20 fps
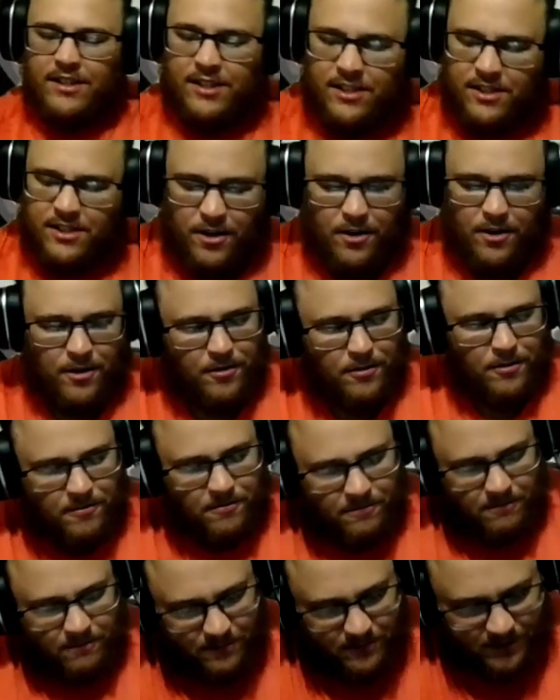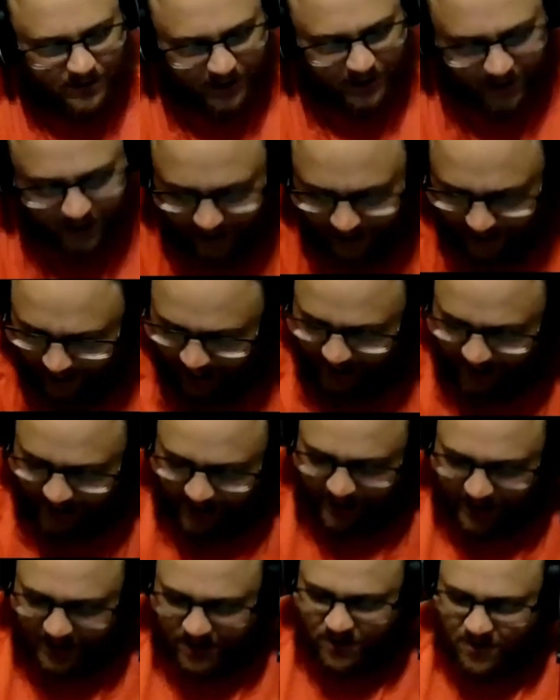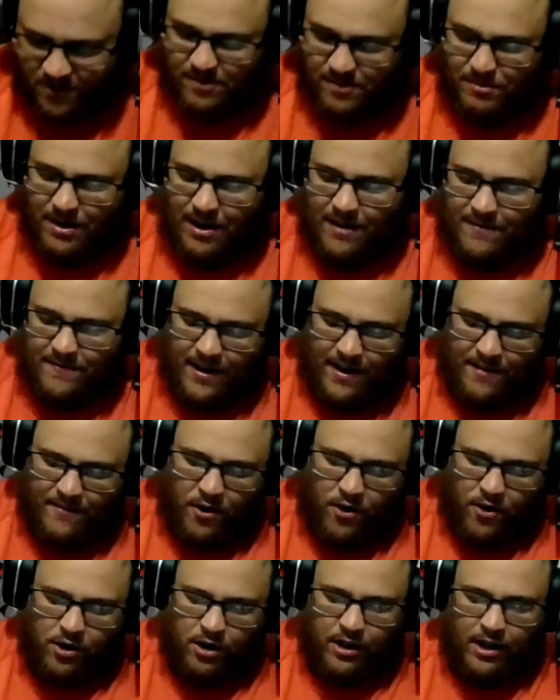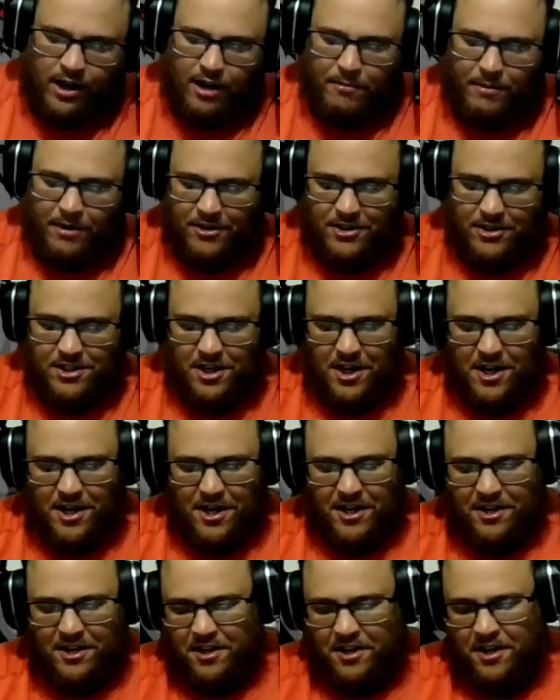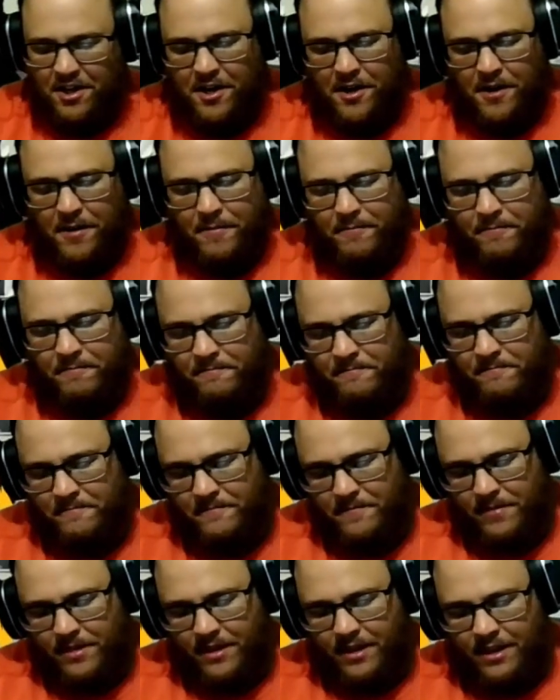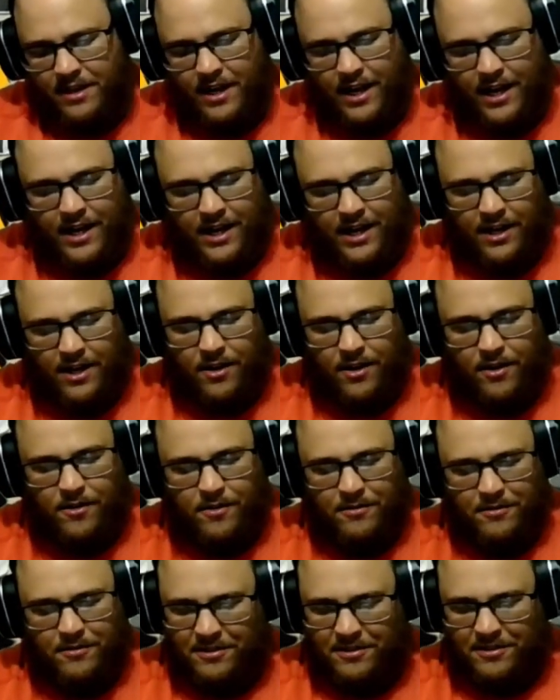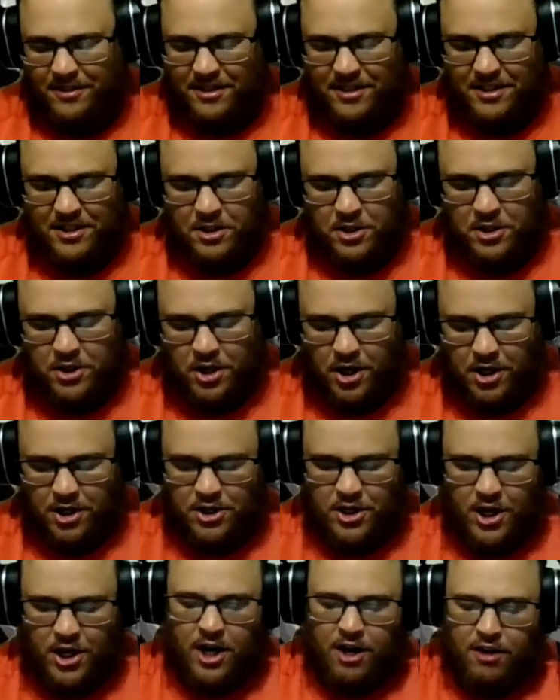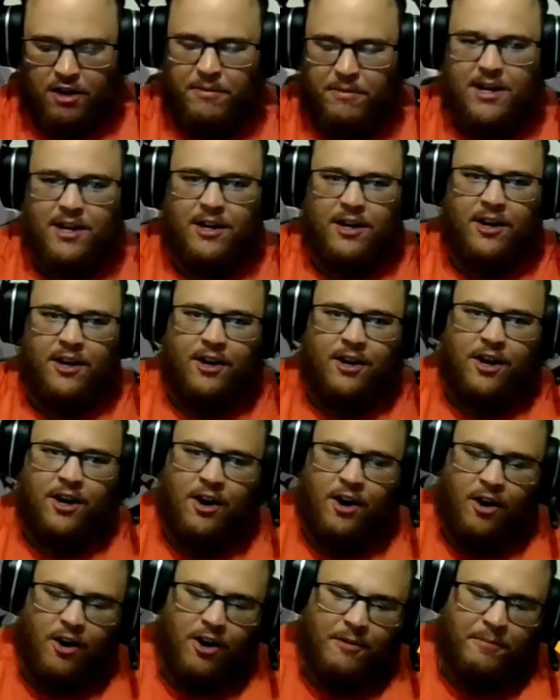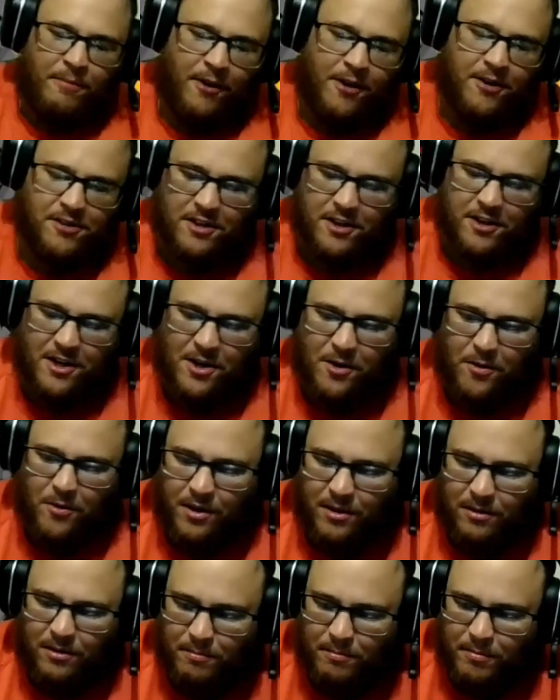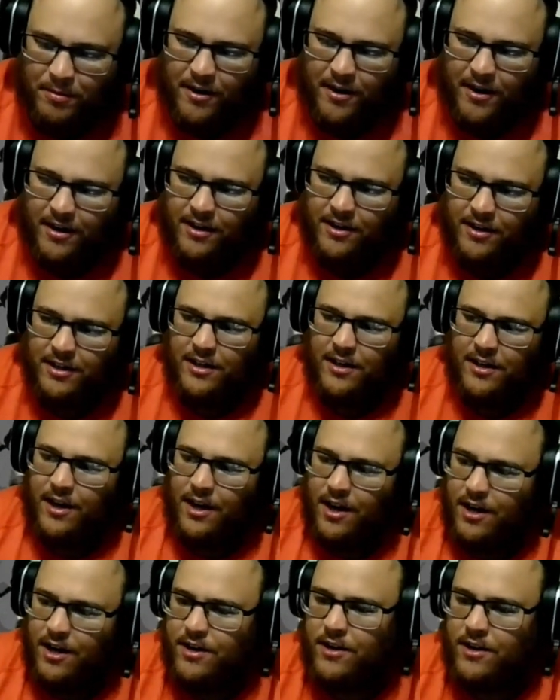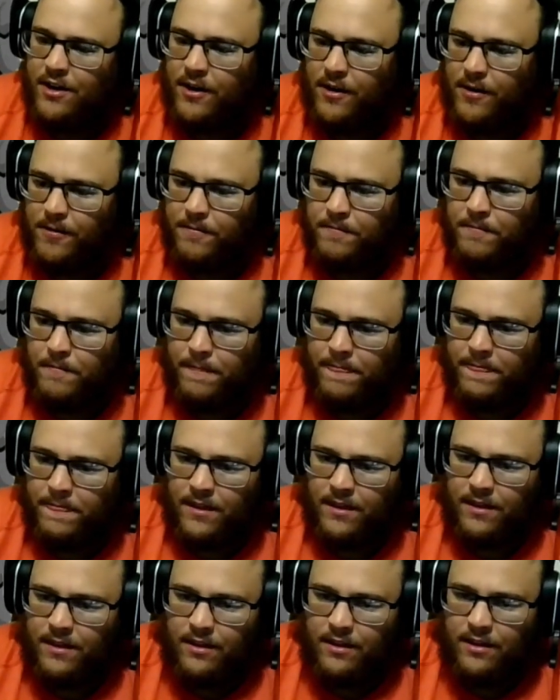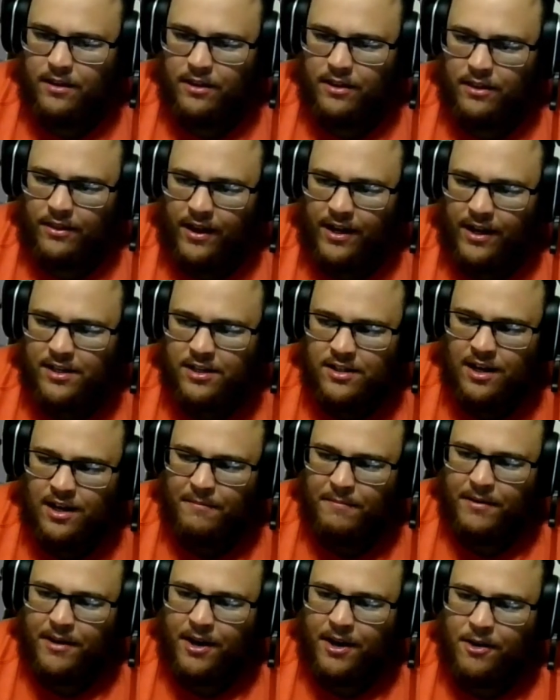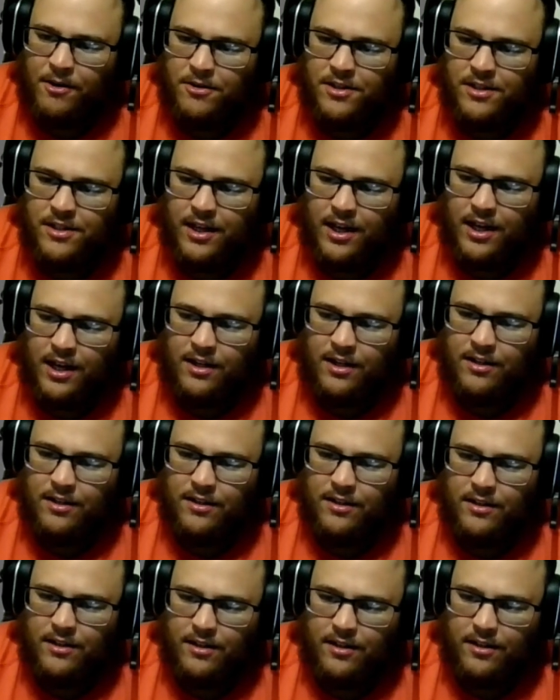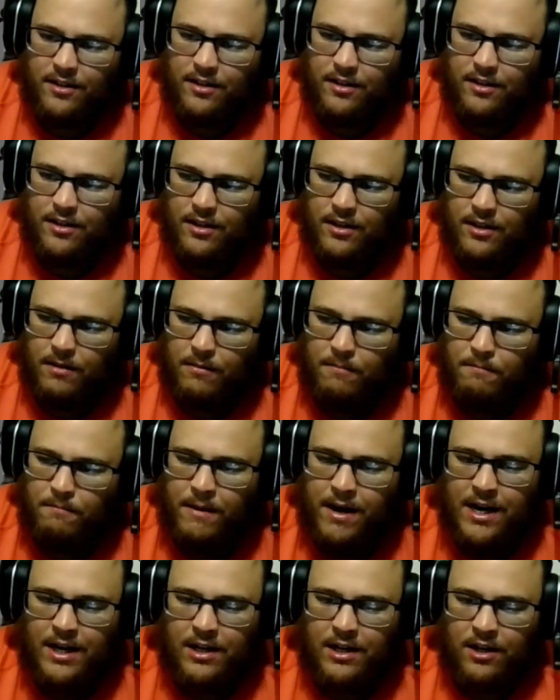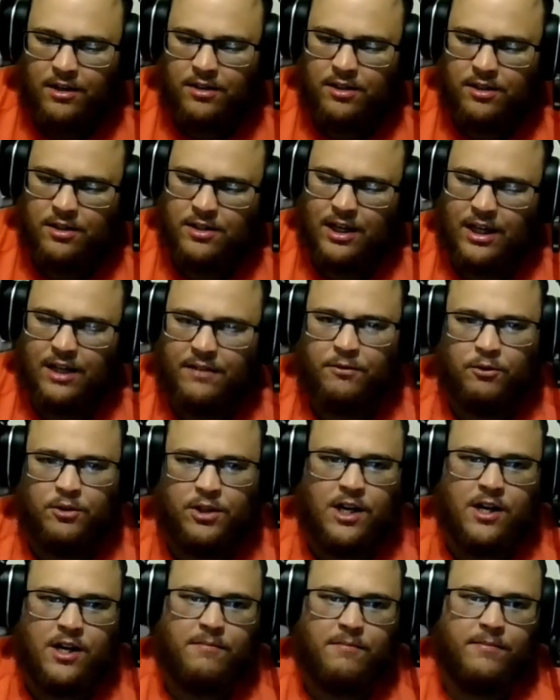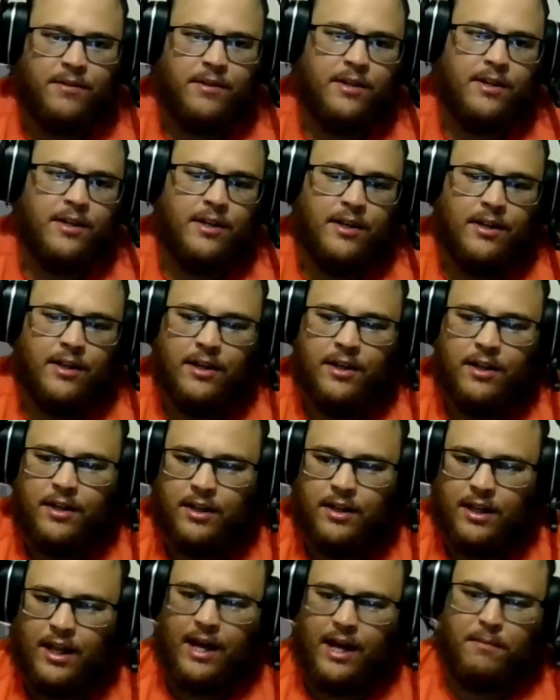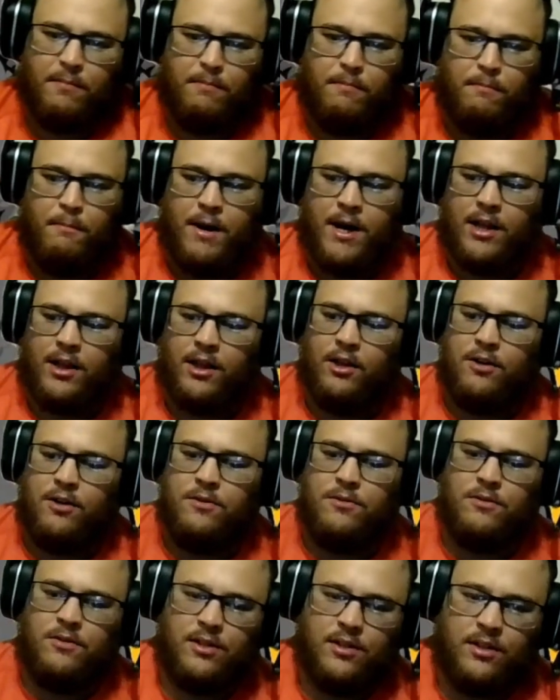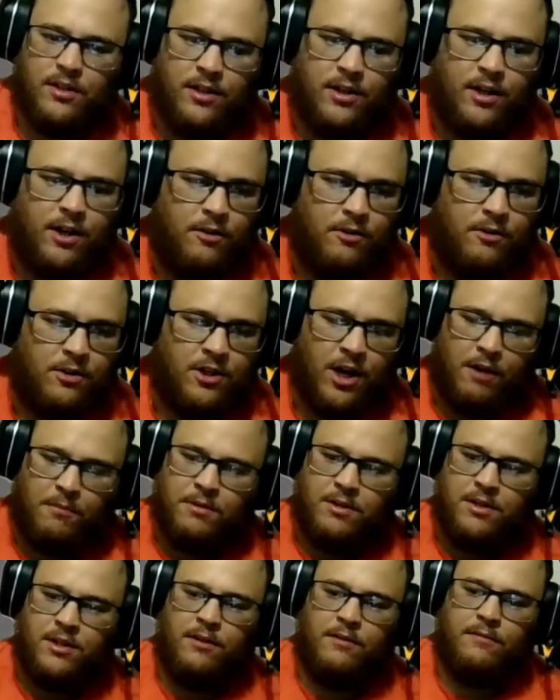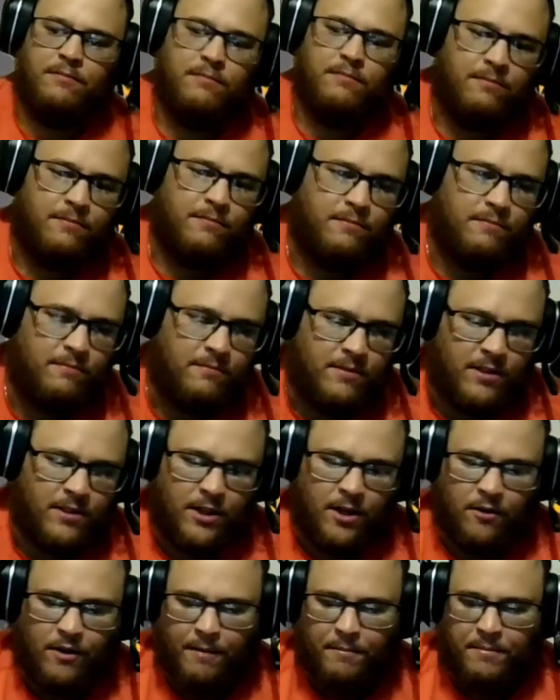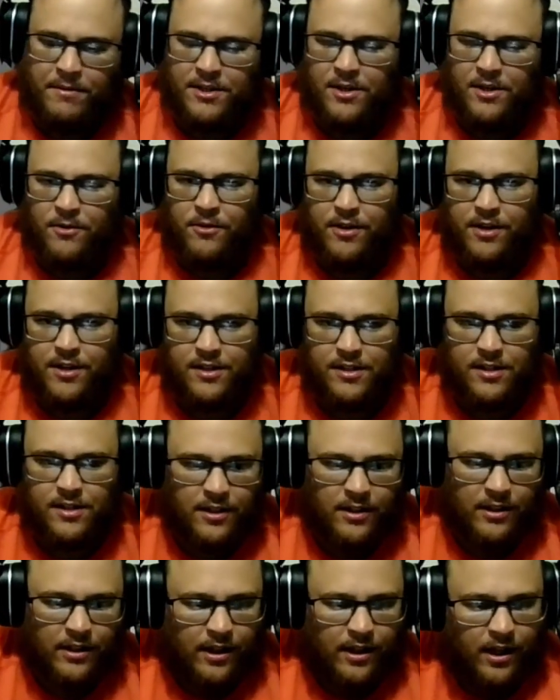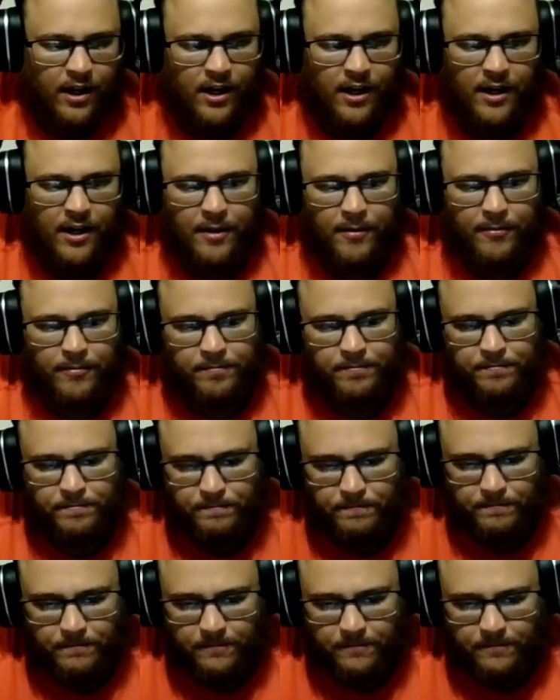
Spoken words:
So I trust me, I've heard a lot about Shane. That, Shane could be a hard person to deal with, but you know, that's the type of coaches that make a successful team, that make those, championship, opportunities. Um,